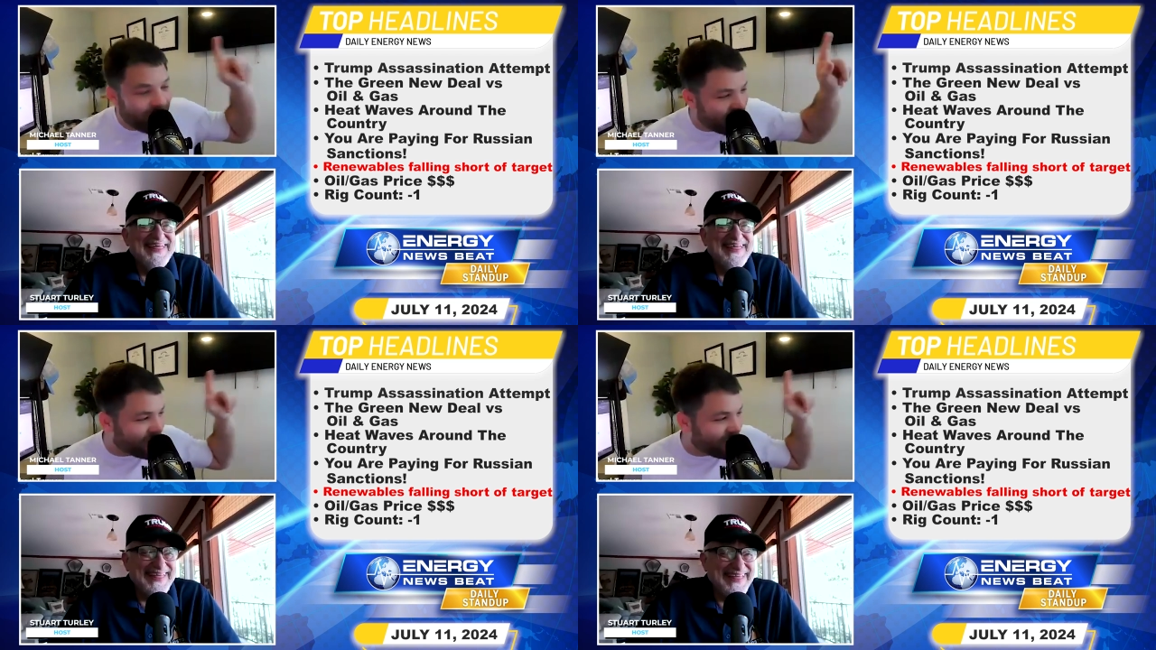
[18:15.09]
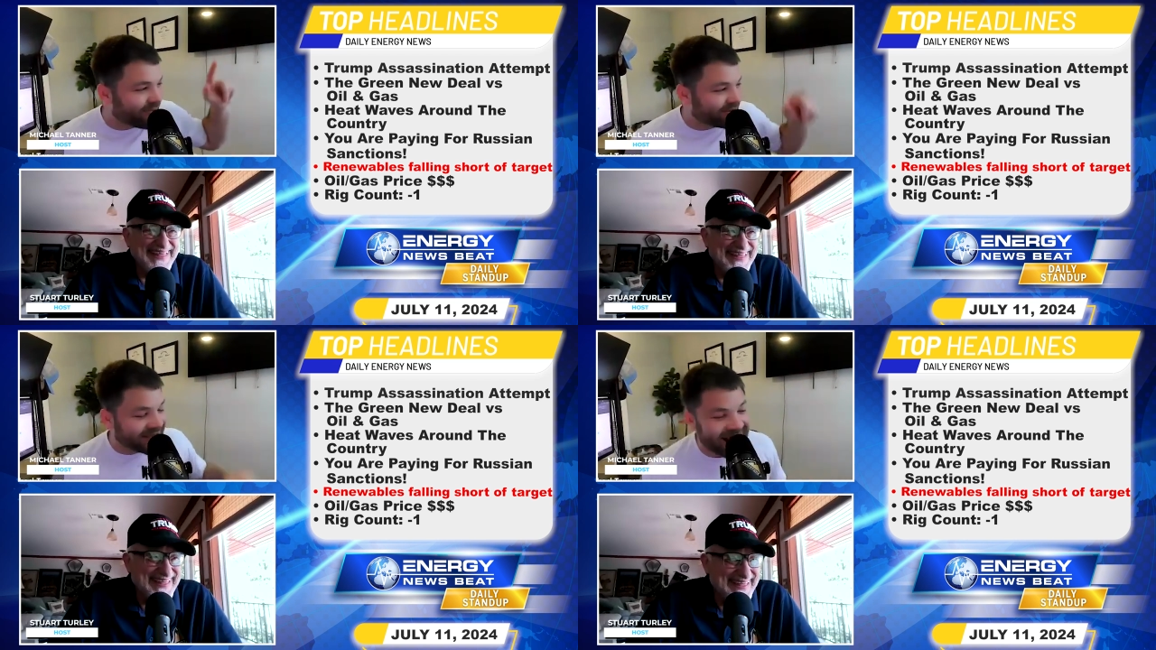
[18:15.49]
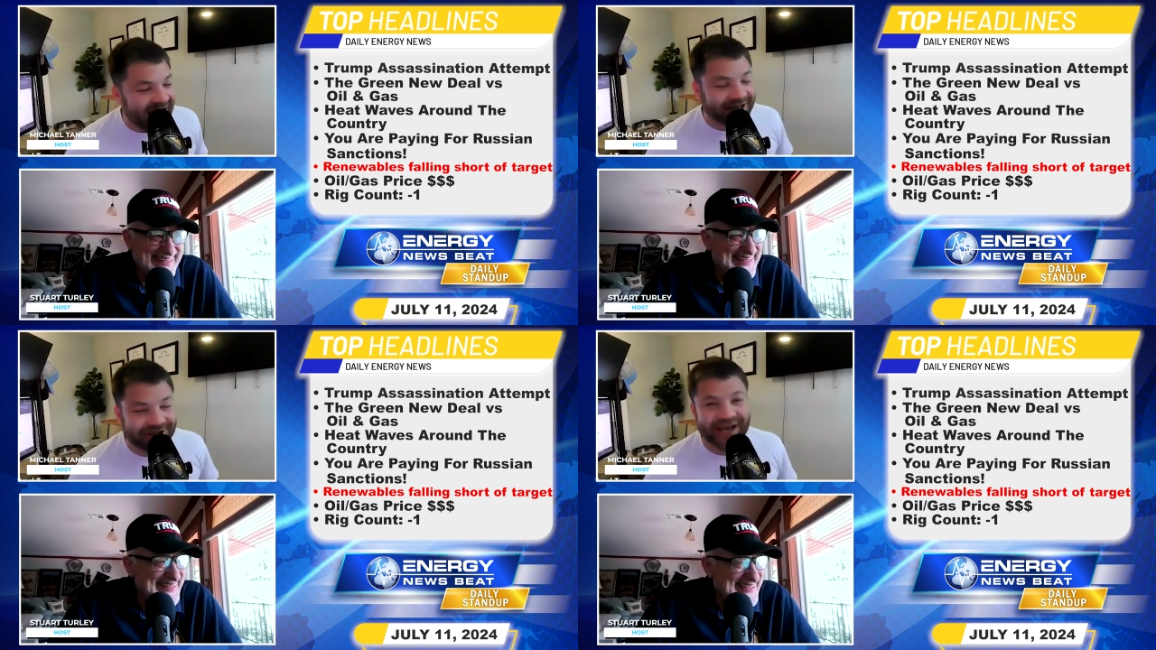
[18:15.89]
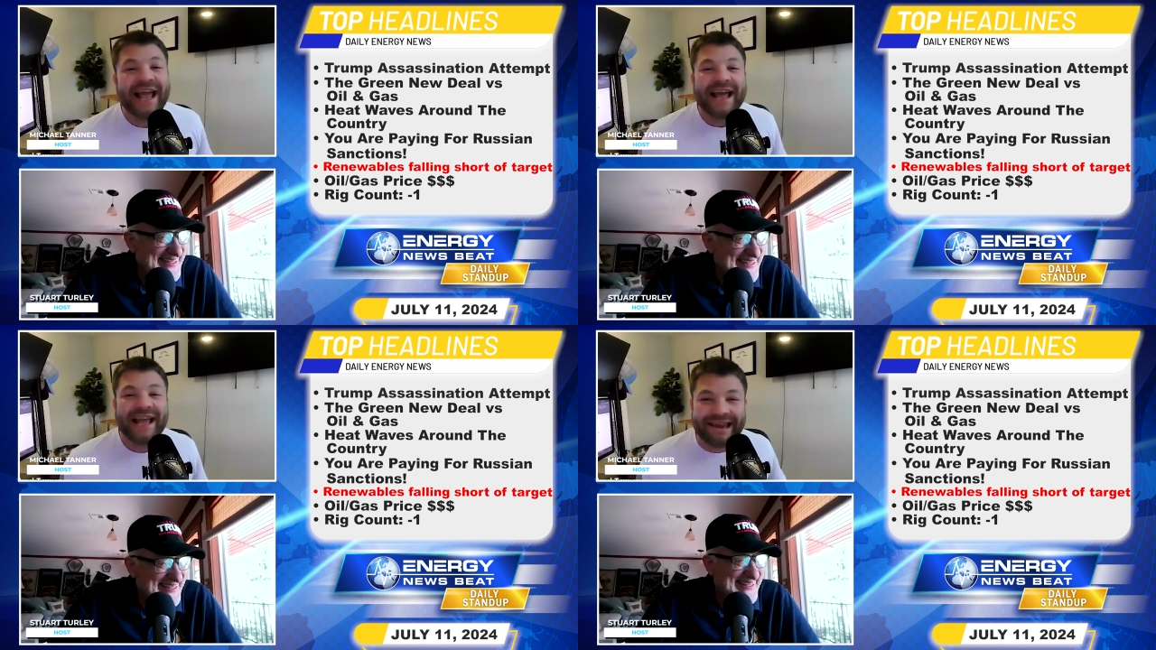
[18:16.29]
Speaker 1: we were able to catch it
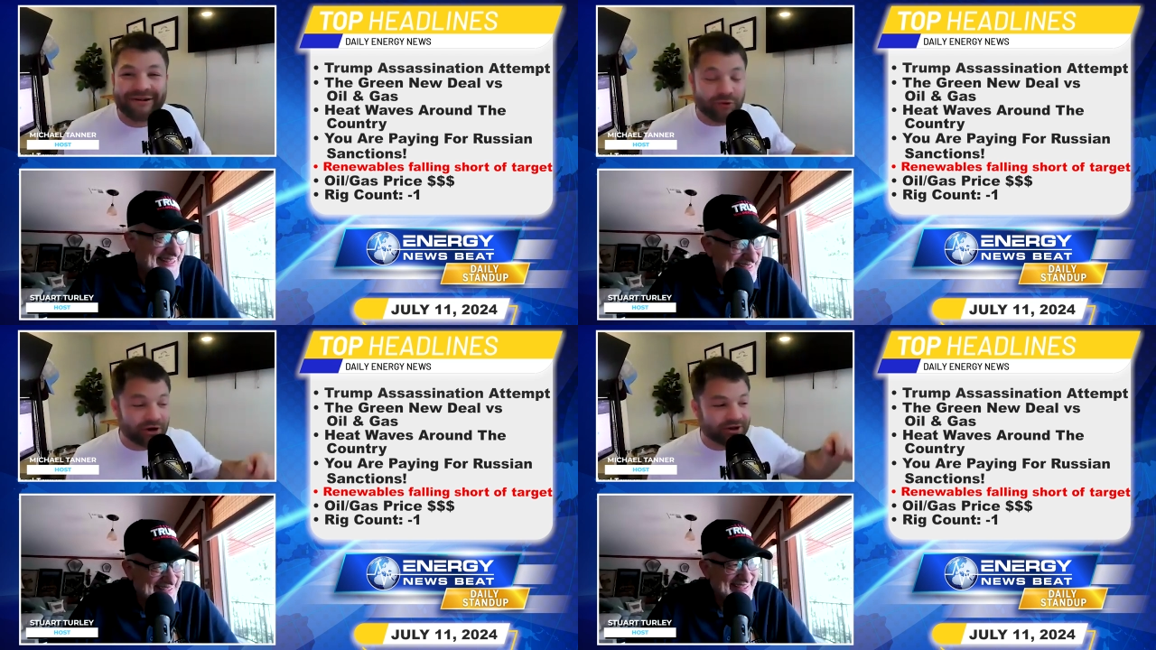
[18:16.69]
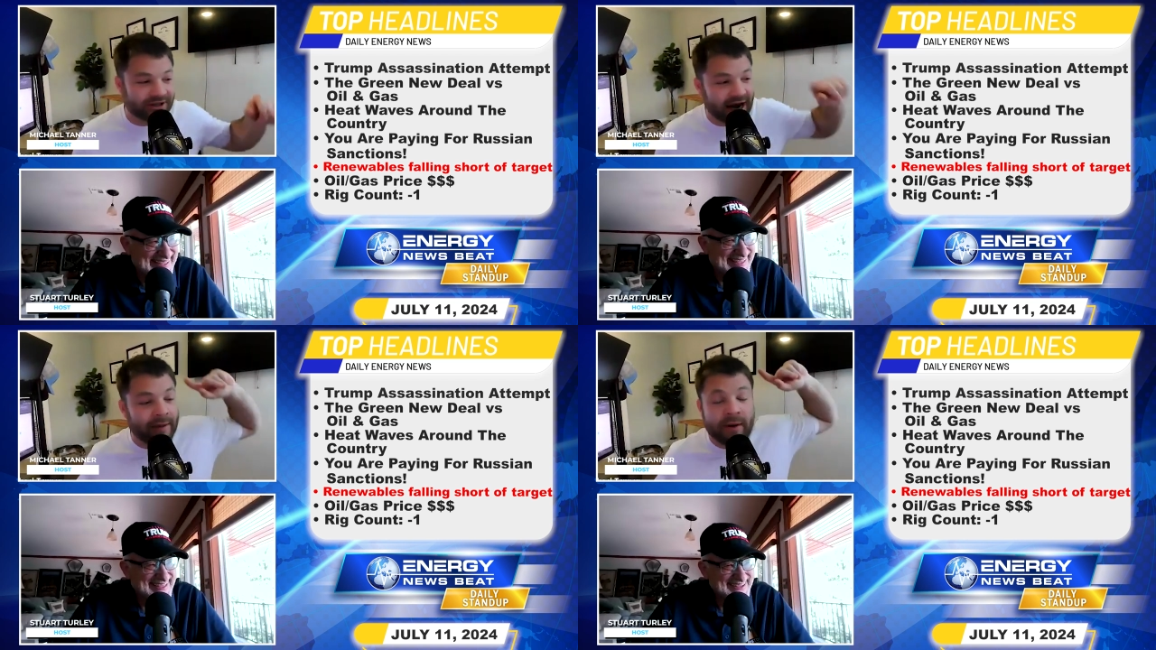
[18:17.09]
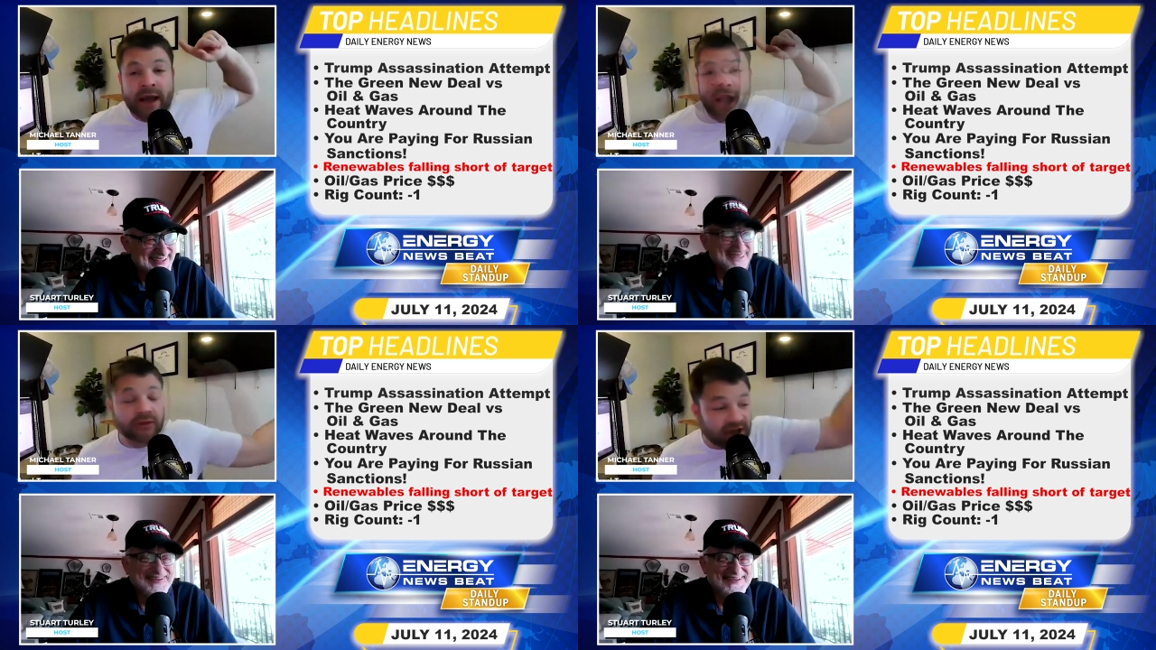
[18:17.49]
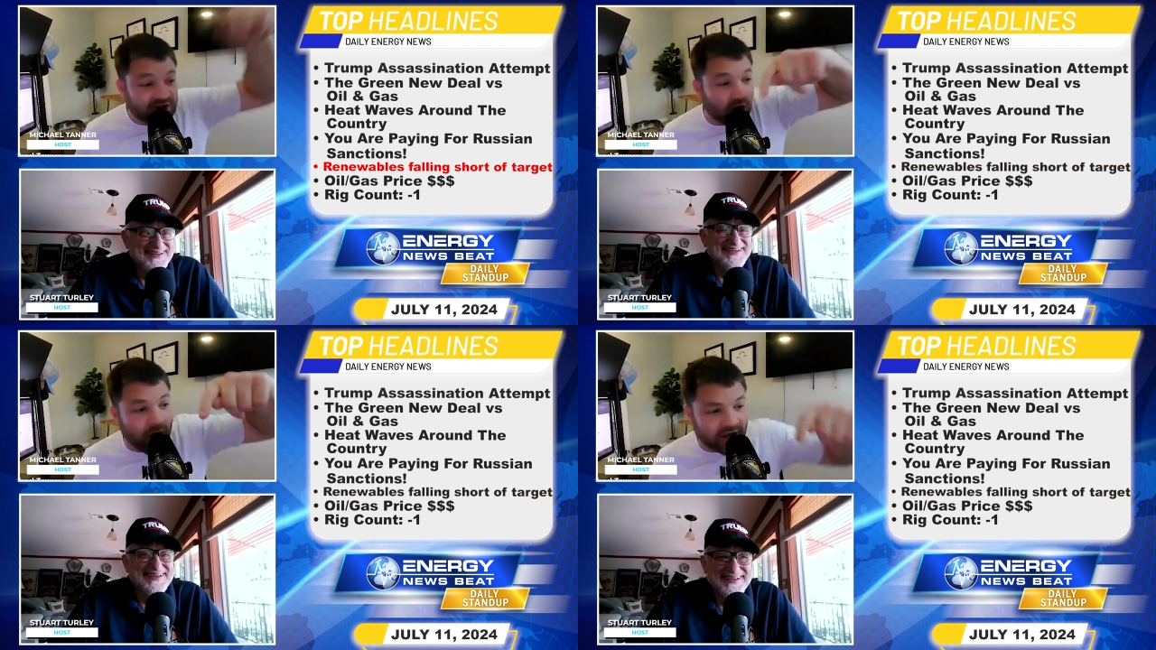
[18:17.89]
in real time. Let's
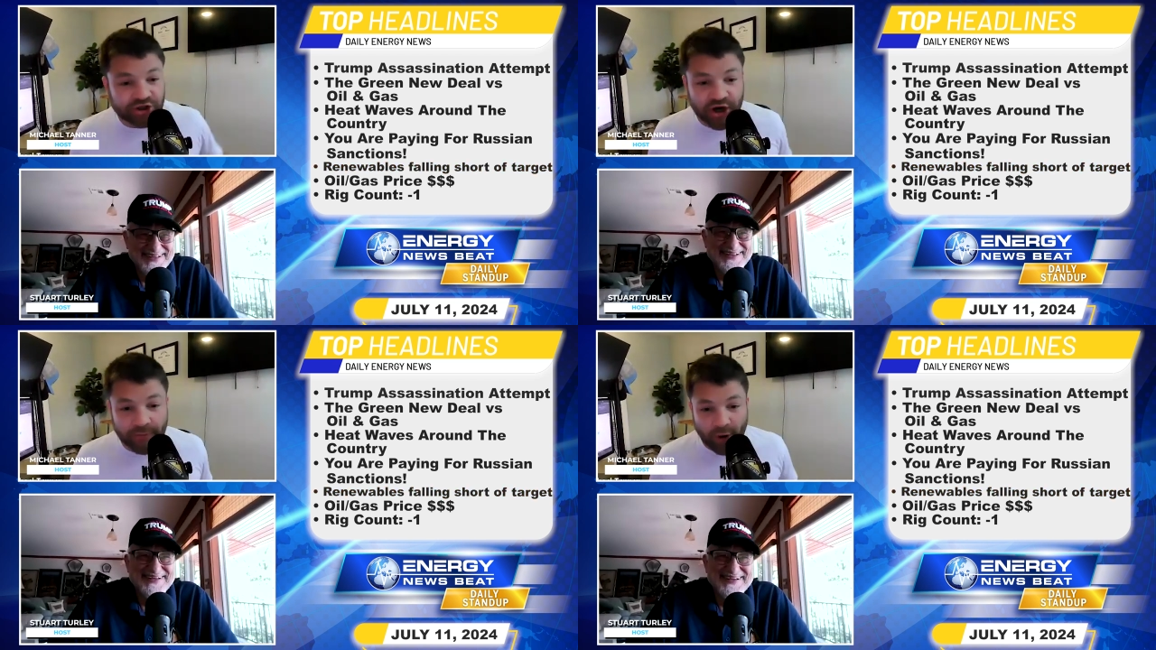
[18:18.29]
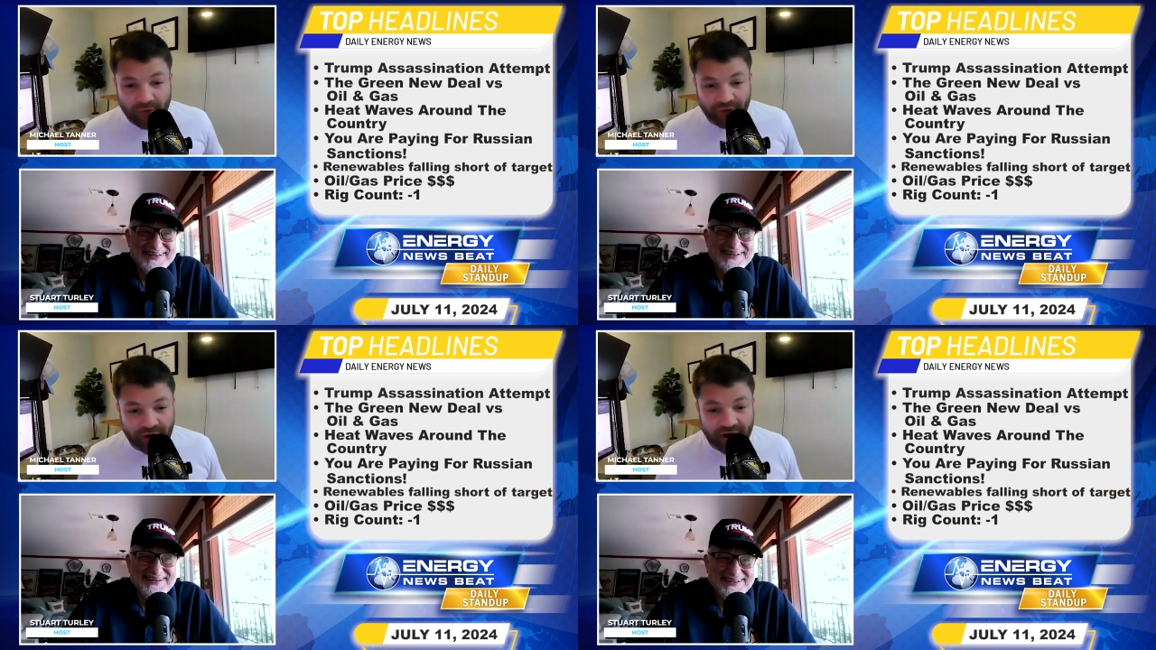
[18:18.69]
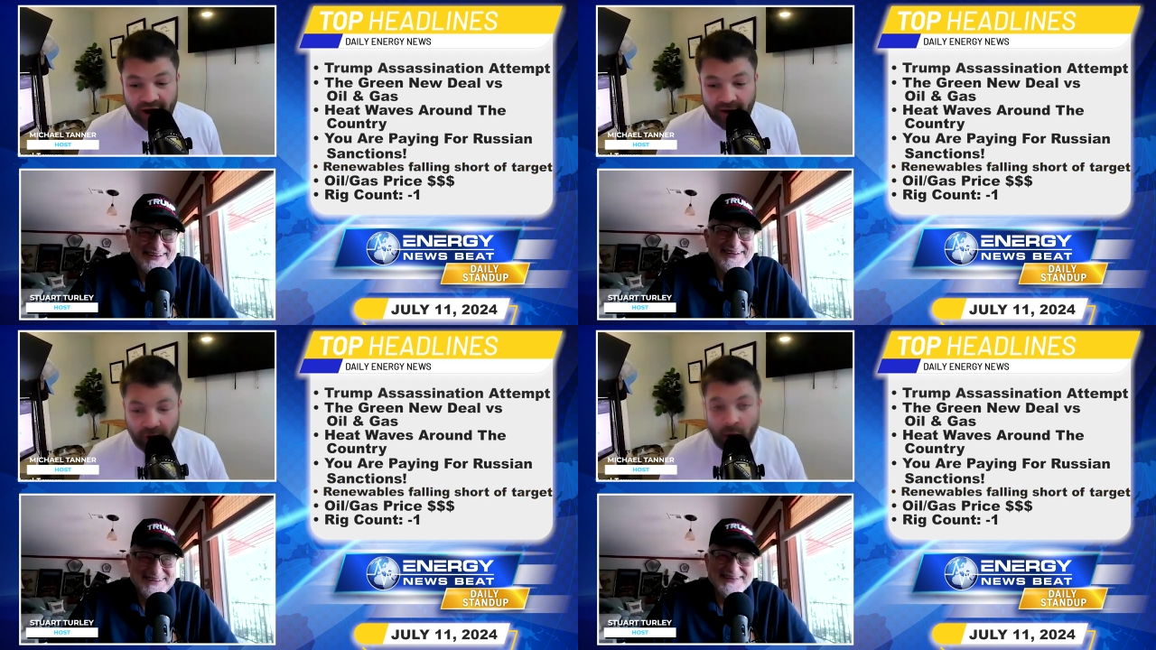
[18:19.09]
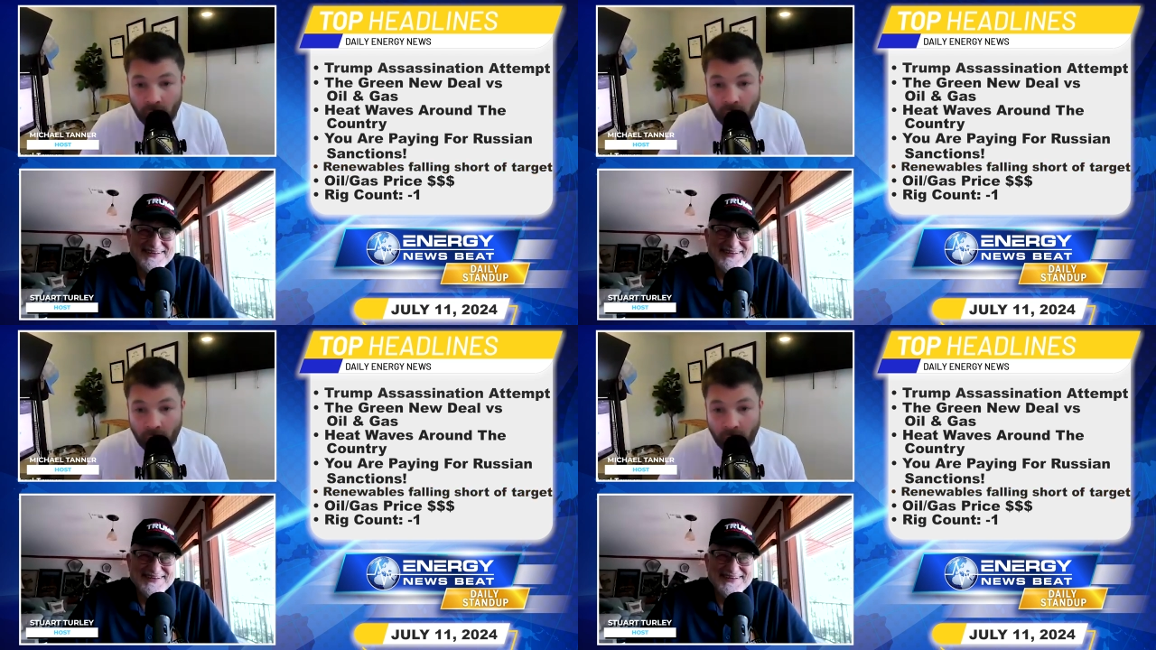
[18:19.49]
go ahead and jump over and cover